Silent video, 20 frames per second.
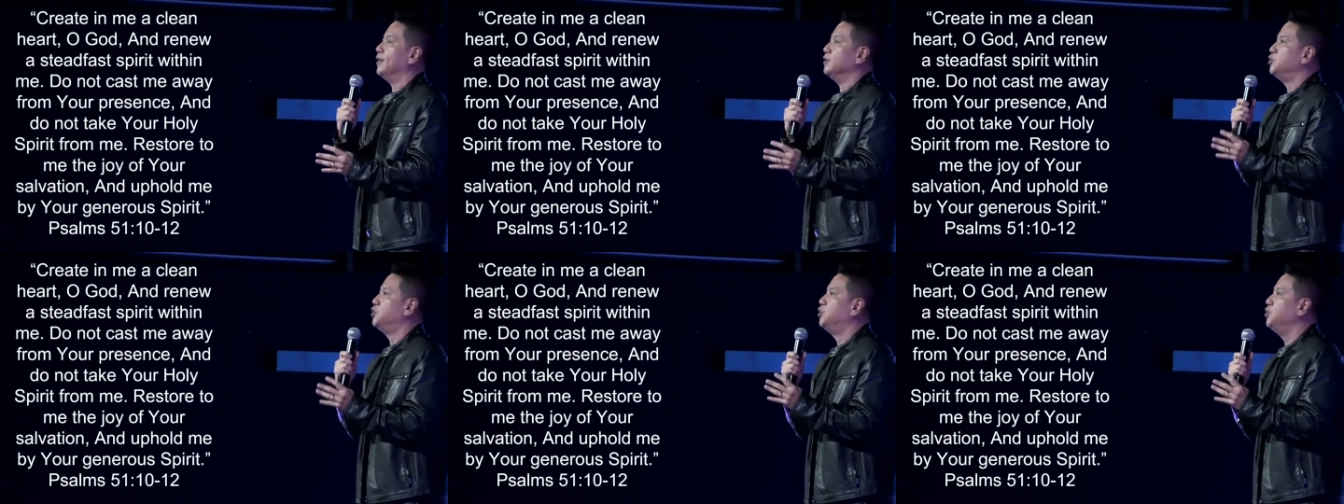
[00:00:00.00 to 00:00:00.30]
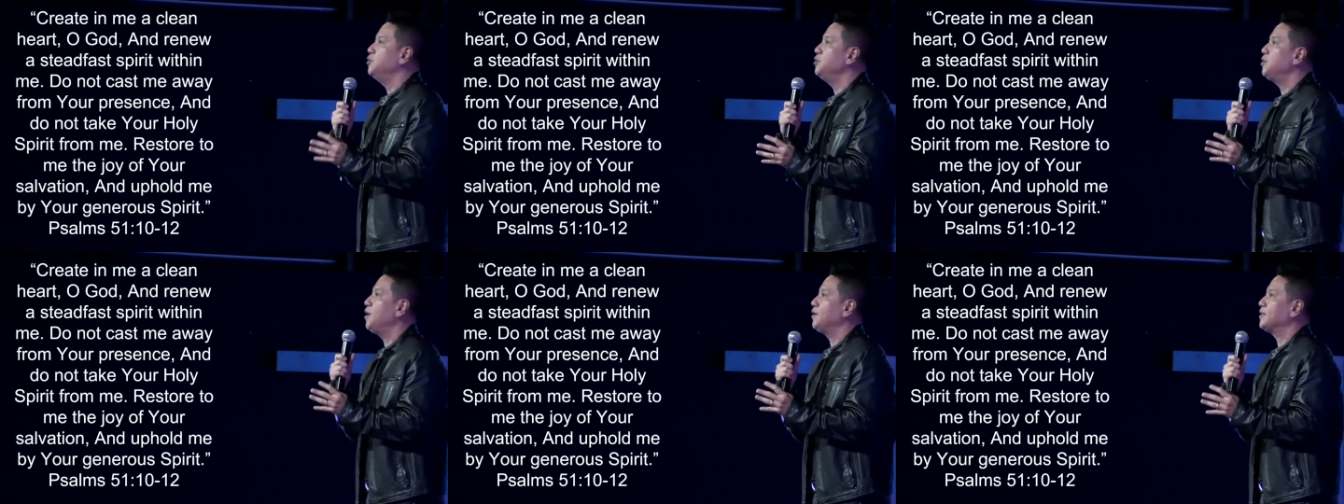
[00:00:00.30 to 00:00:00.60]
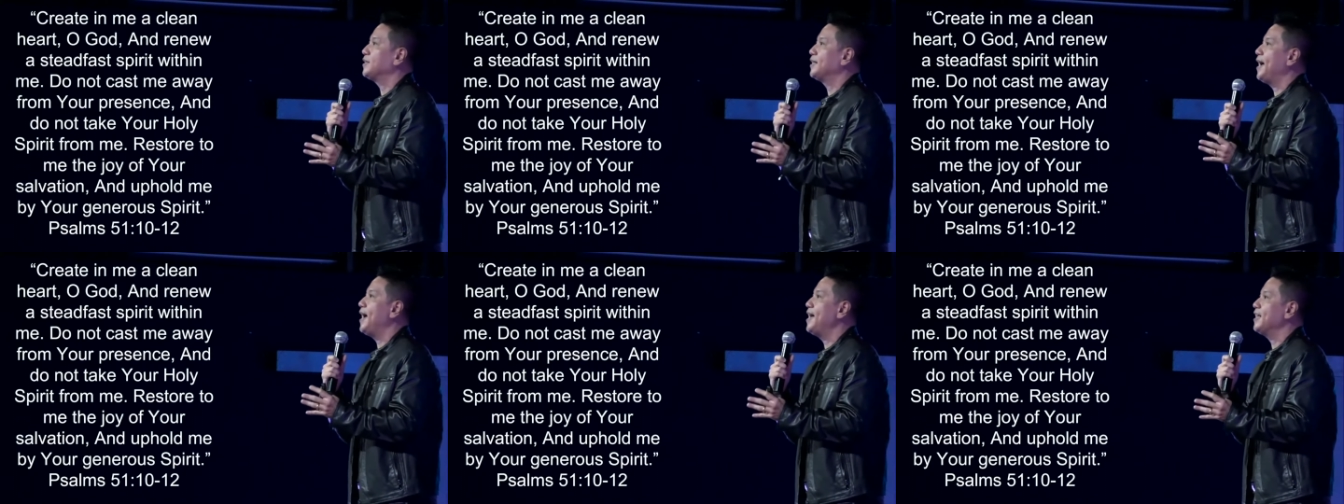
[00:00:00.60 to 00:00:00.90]
Do not
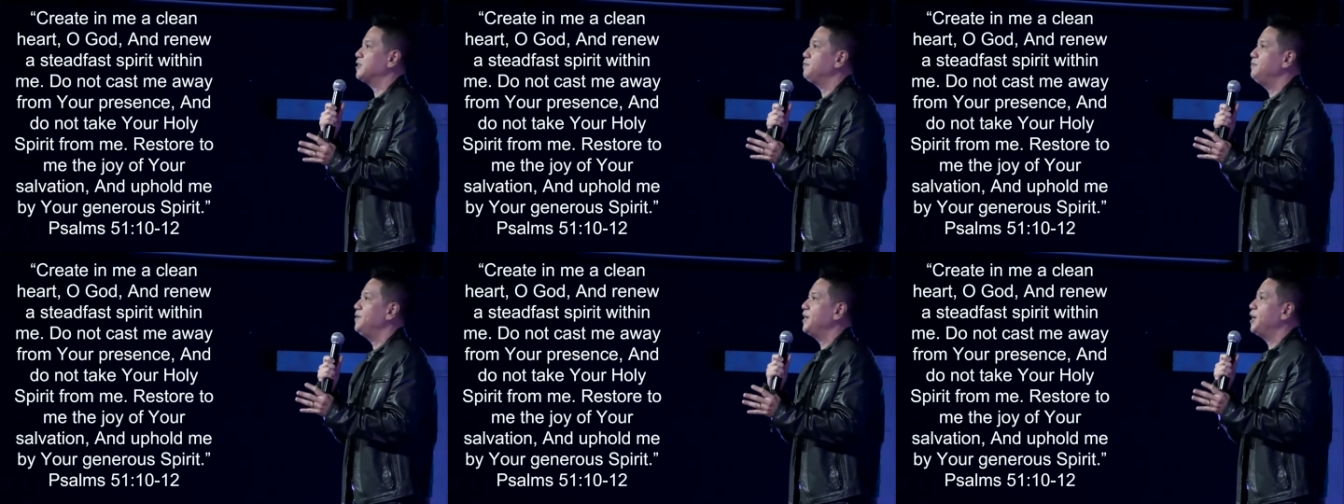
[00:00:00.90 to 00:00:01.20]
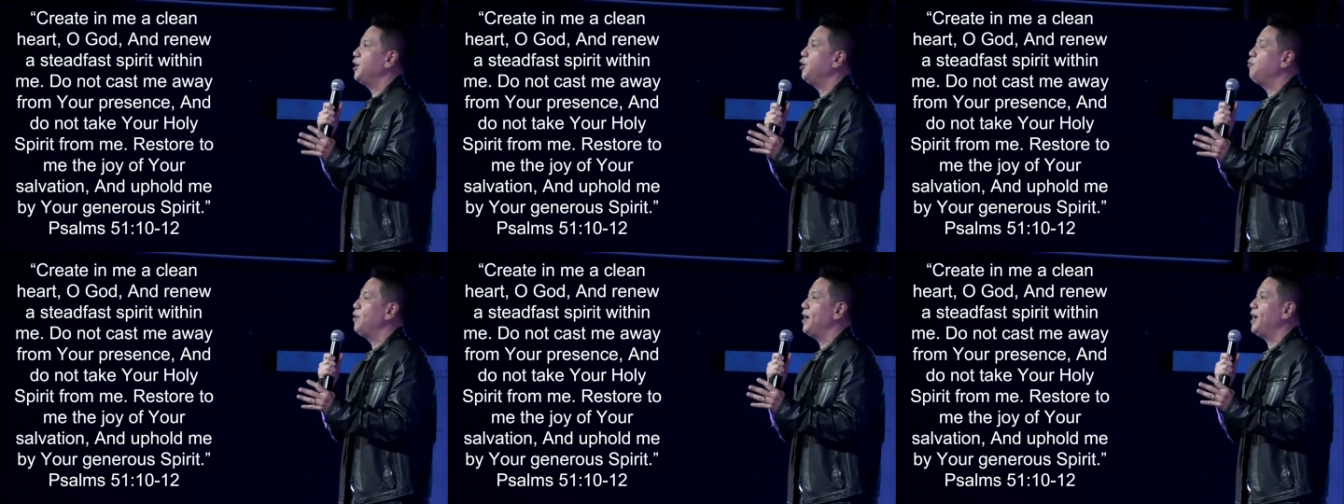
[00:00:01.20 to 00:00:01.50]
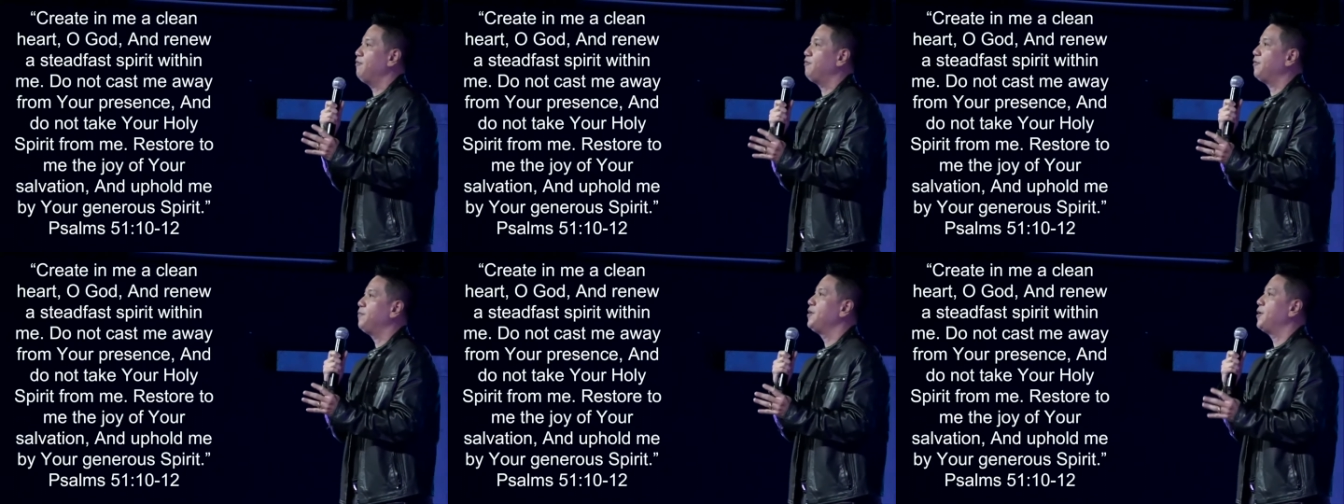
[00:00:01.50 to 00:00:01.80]
cast me away
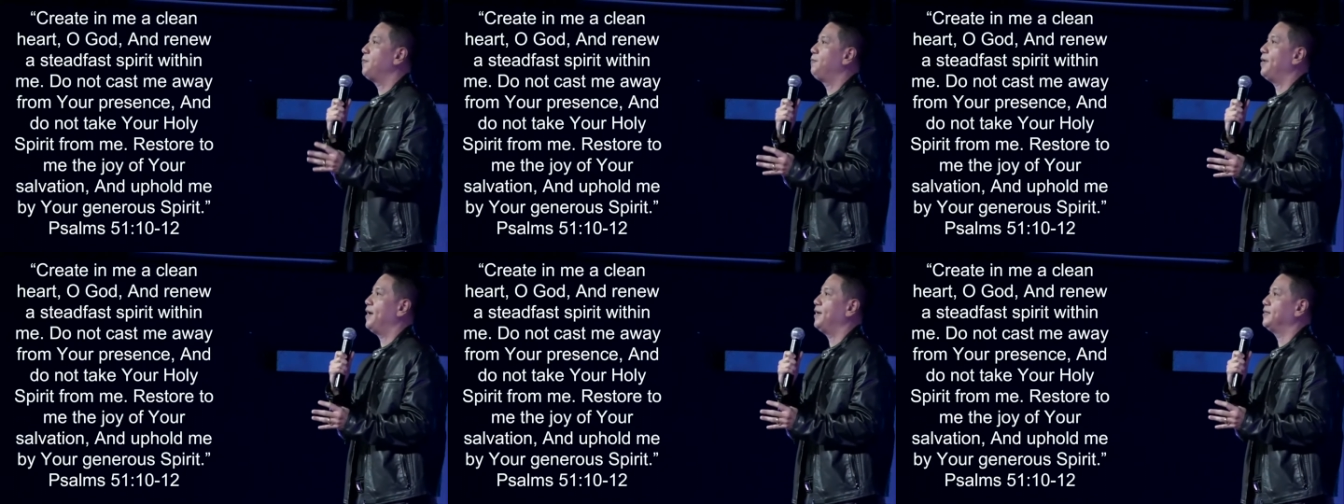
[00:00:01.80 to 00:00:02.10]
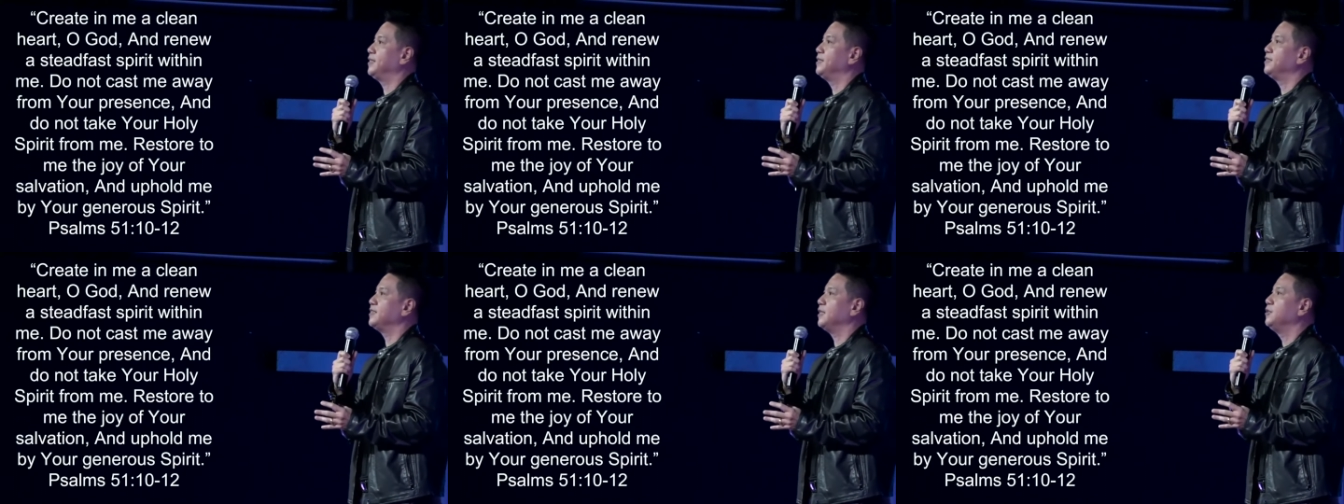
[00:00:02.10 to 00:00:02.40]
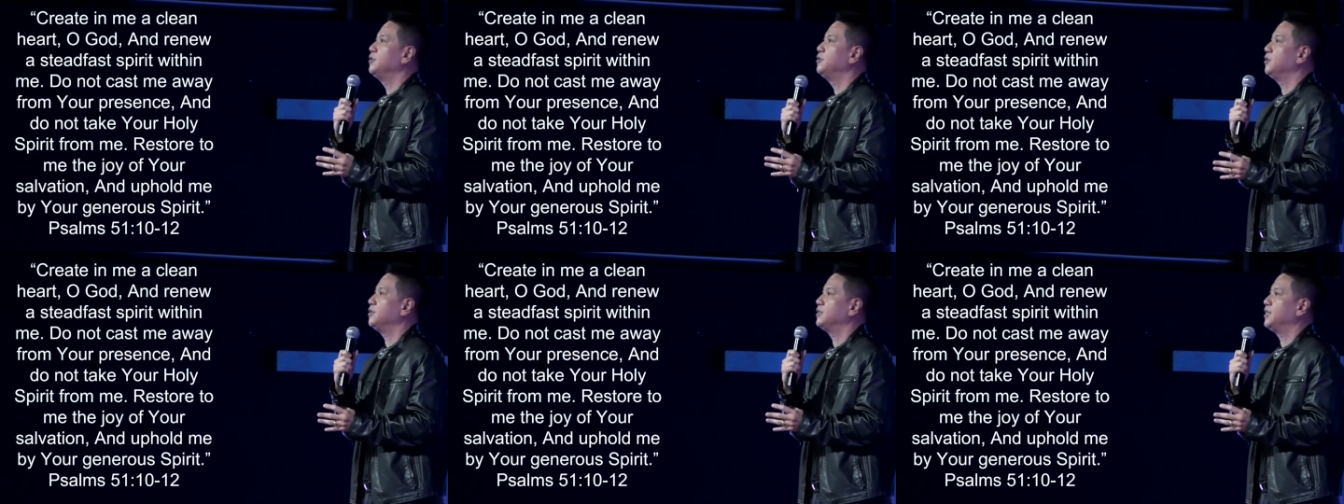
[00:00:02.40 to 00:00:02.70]
from your presence and
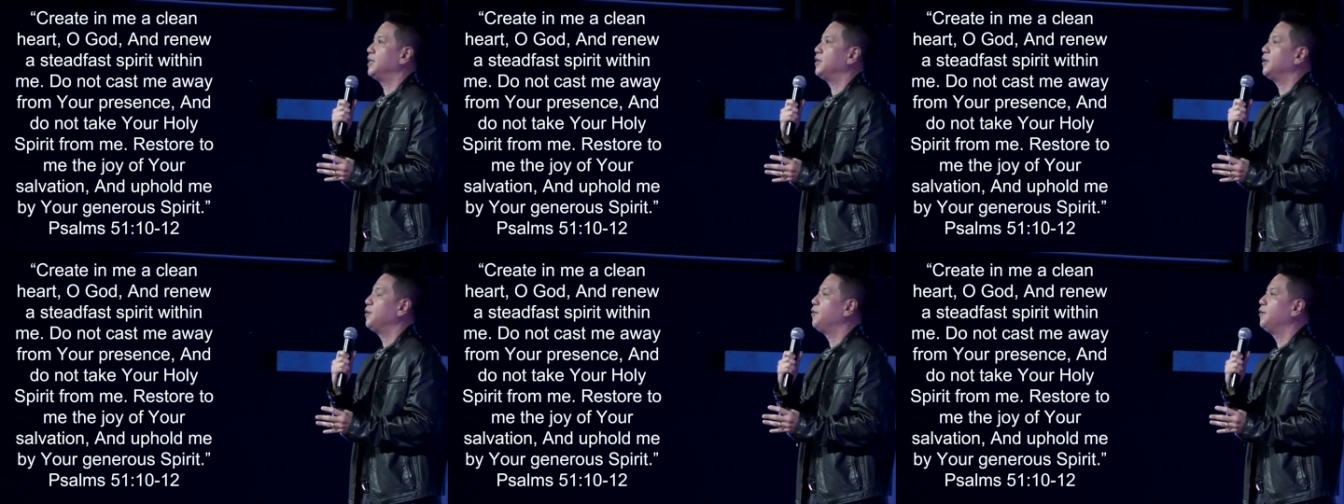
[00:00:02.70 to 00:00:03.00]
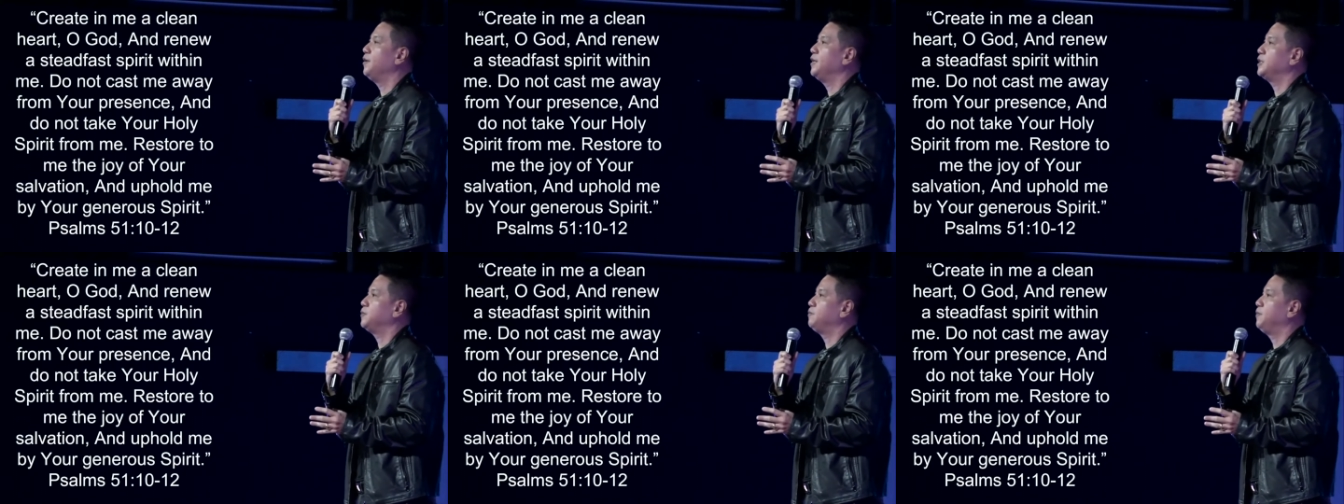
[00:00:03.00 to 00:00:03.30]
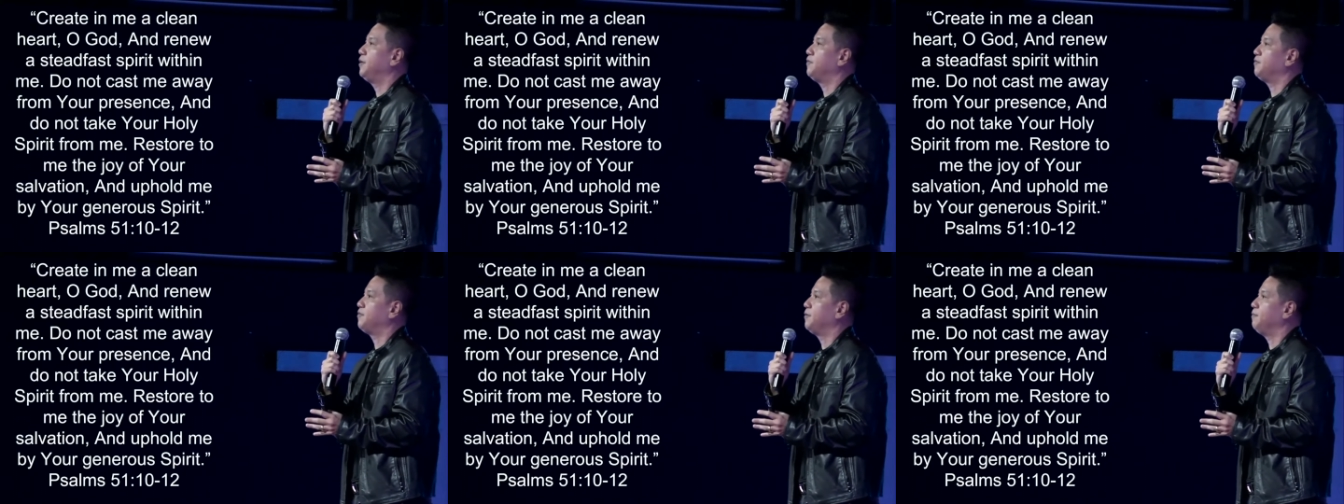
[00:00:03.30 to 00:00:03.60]
do not take your Holy
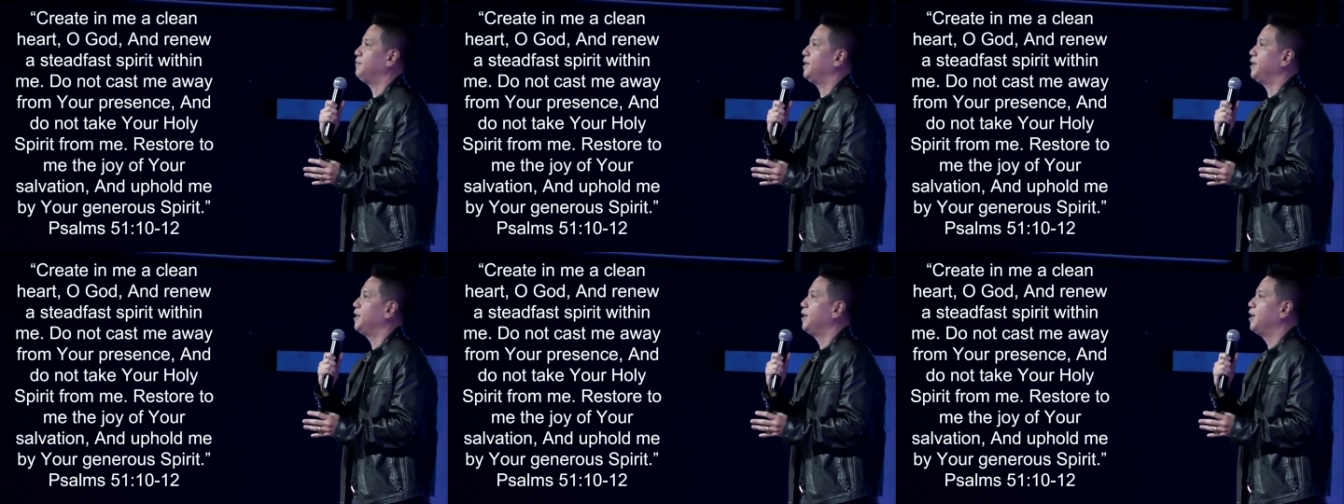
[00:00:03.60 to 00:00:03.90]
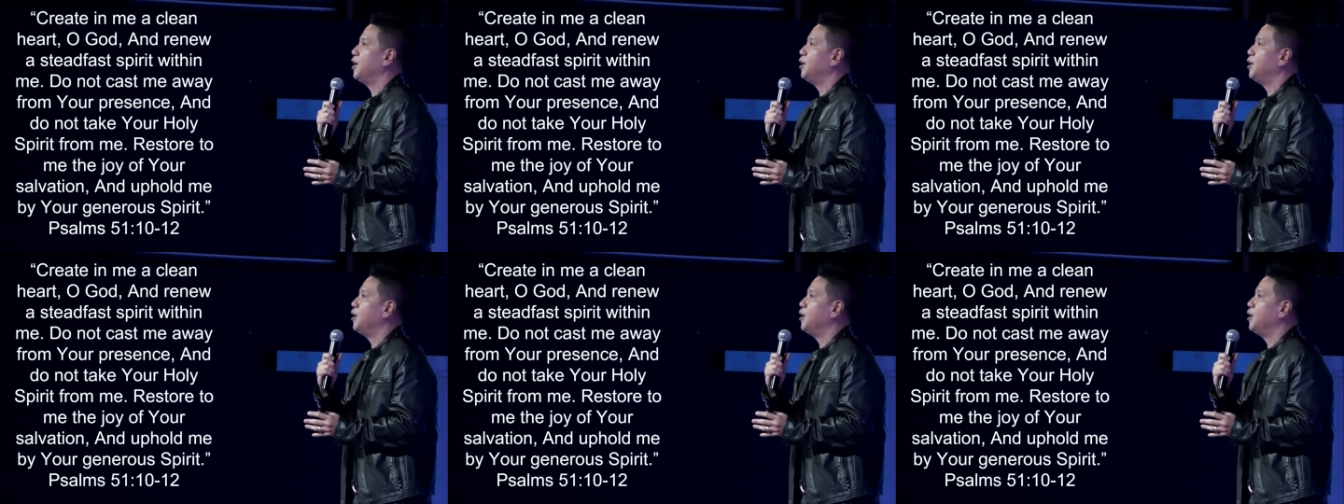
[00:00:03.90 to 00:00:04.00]
Spirit from me.